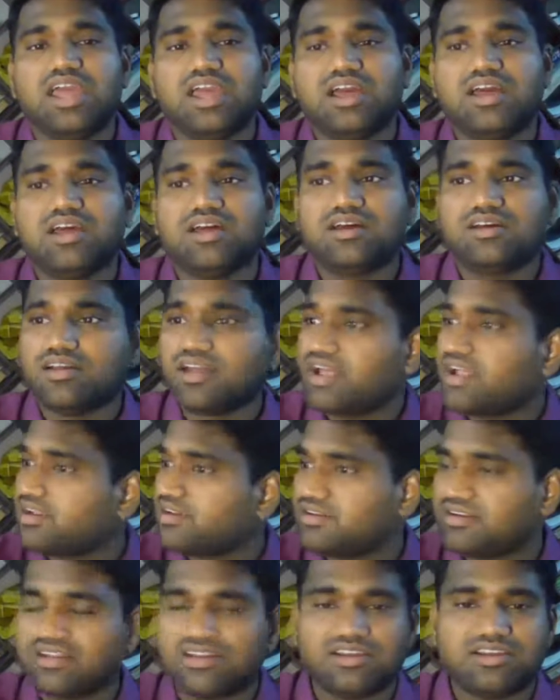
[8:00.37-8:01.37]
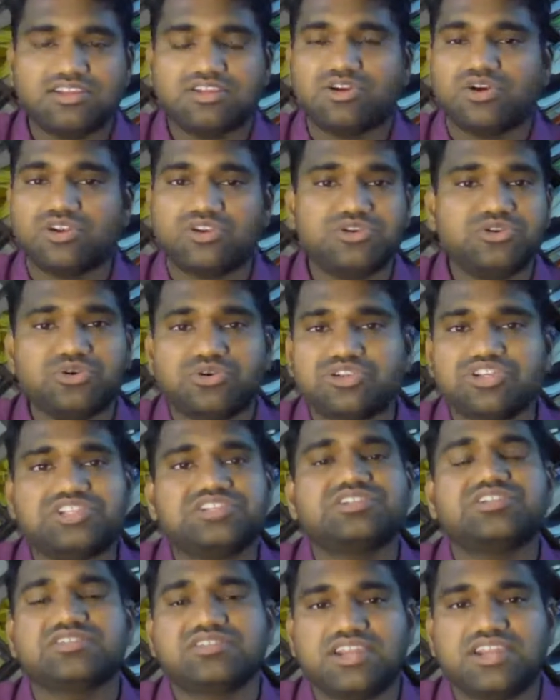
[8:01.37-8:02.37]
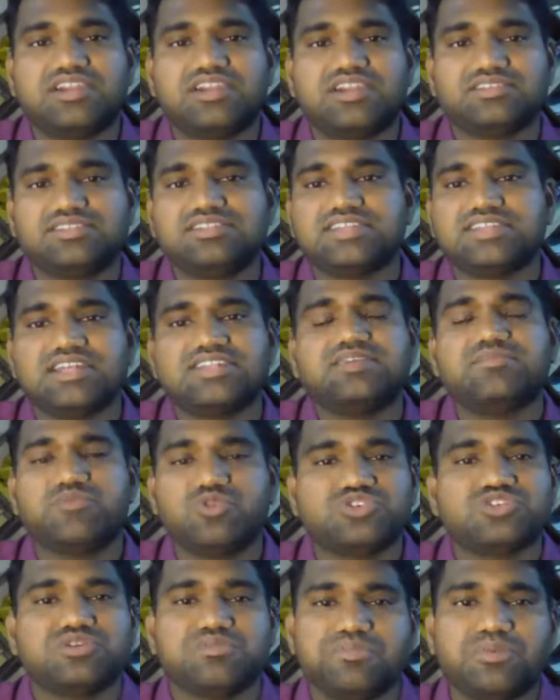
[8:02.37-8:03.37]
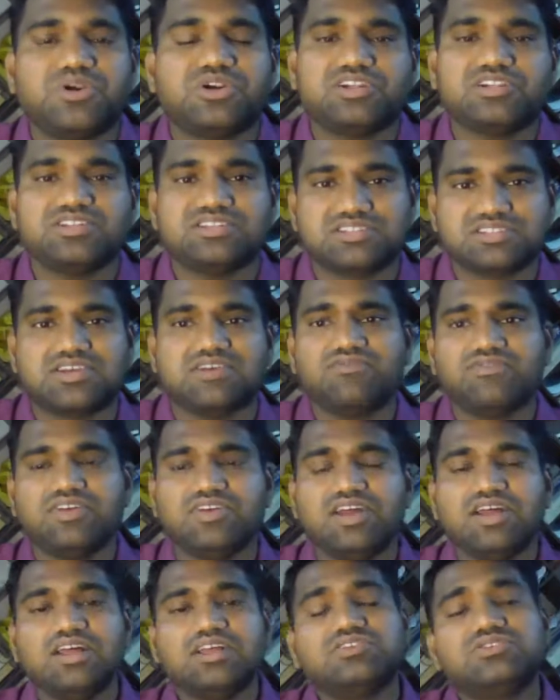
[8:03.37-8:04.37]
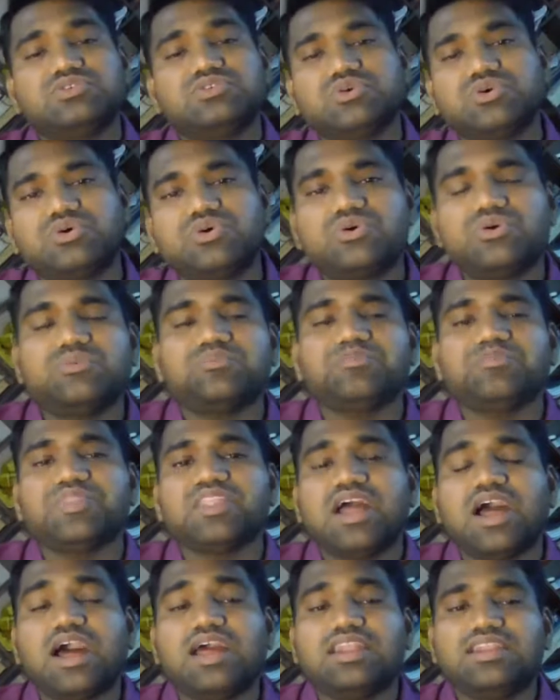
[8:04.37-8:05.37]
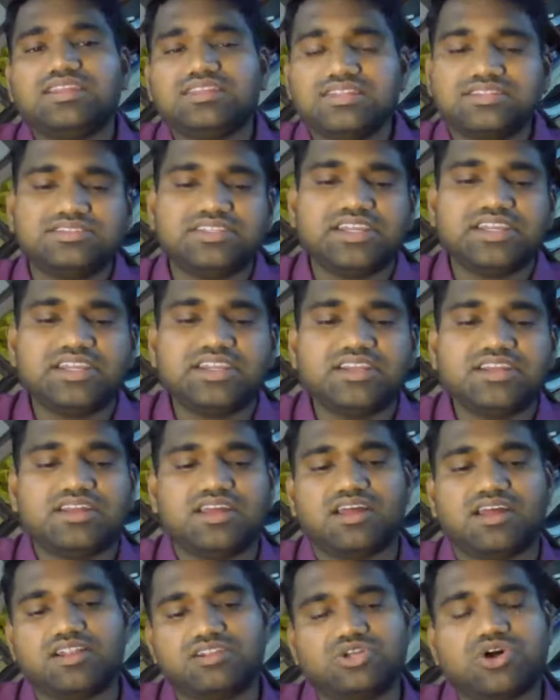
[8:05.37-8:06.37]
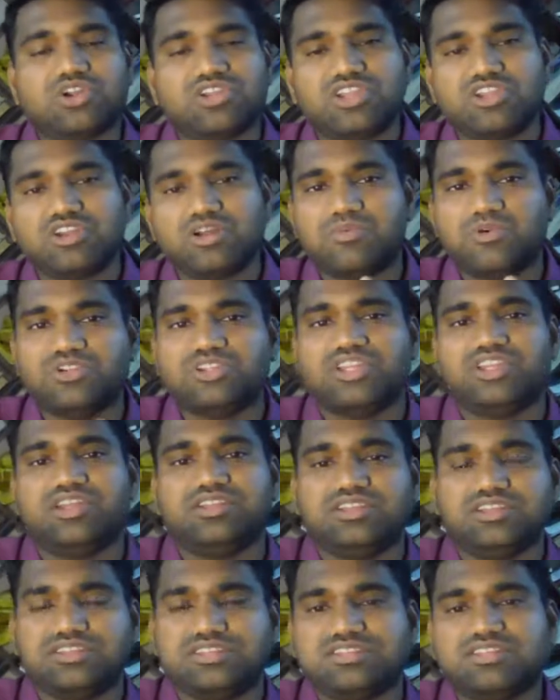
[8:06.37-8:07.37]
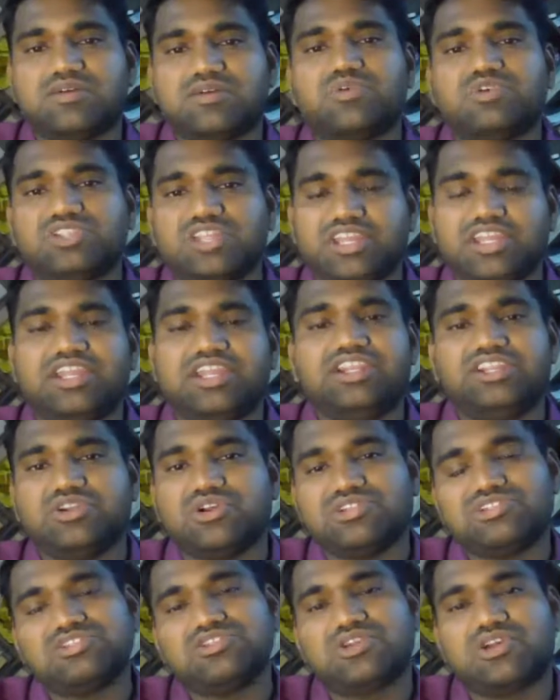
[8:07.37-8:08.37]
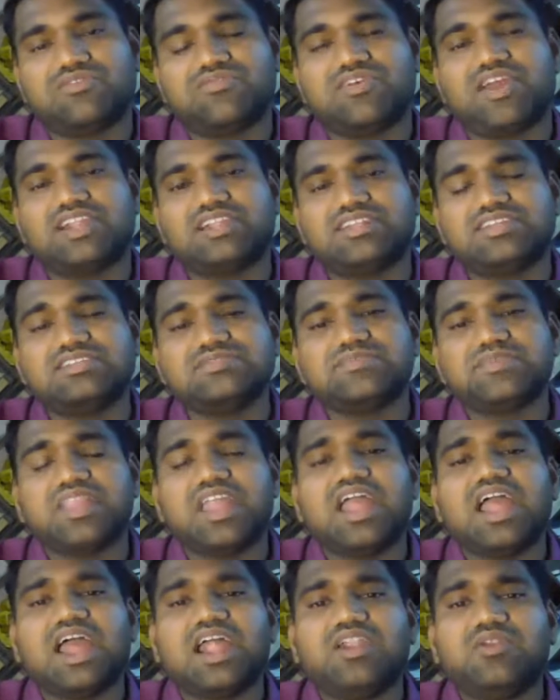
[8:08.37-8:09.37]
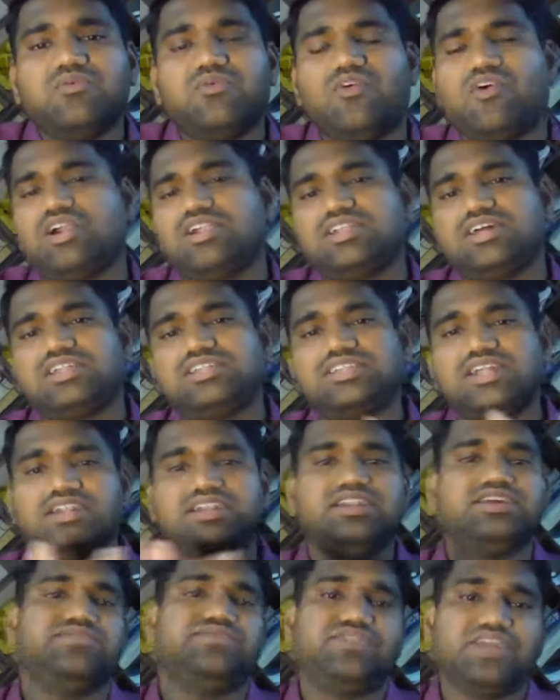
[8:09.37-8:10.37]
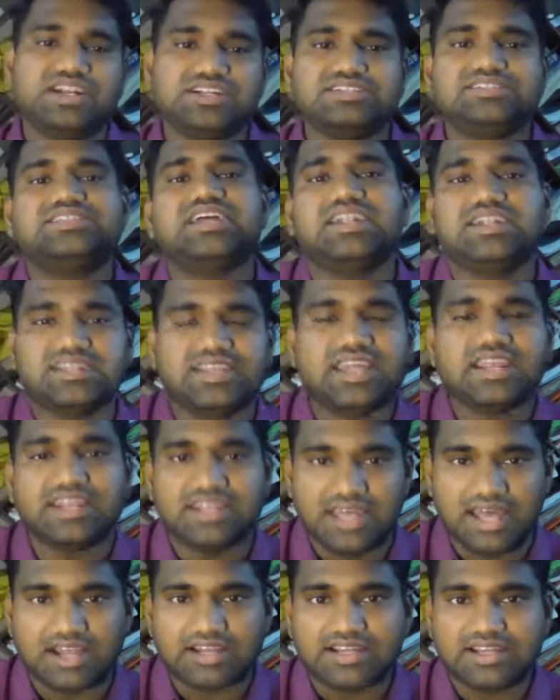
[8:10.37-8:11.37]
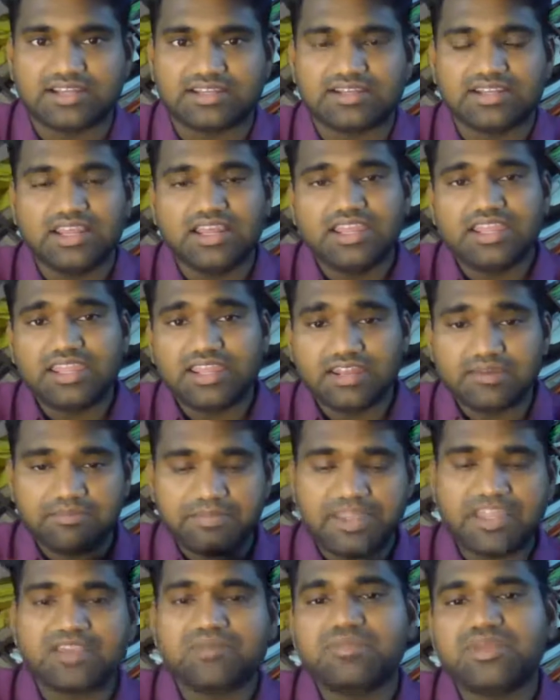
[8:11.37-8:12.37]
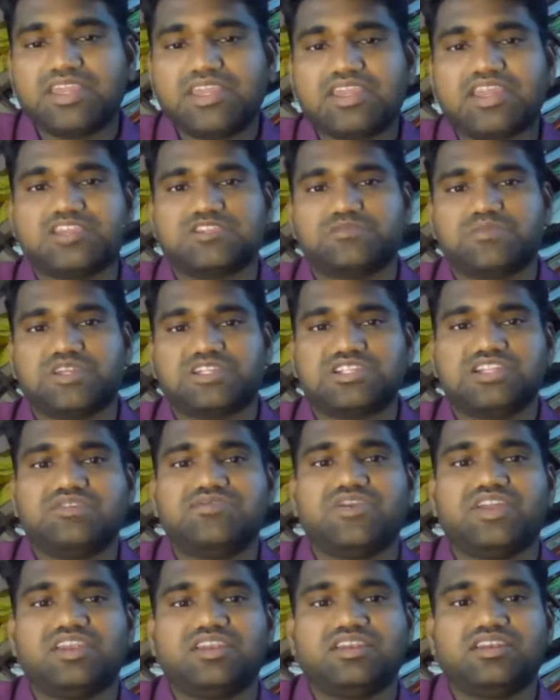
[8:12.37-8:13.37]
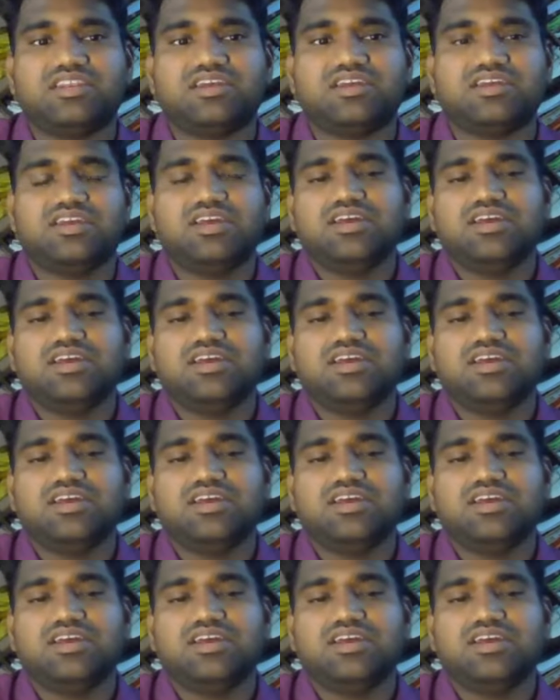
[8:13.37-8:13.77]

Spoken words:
and your nutritional status. These are the most important stuff. So another thing, talking about this is about the etiological factors, and what are the defects that can occur in a baby, especially when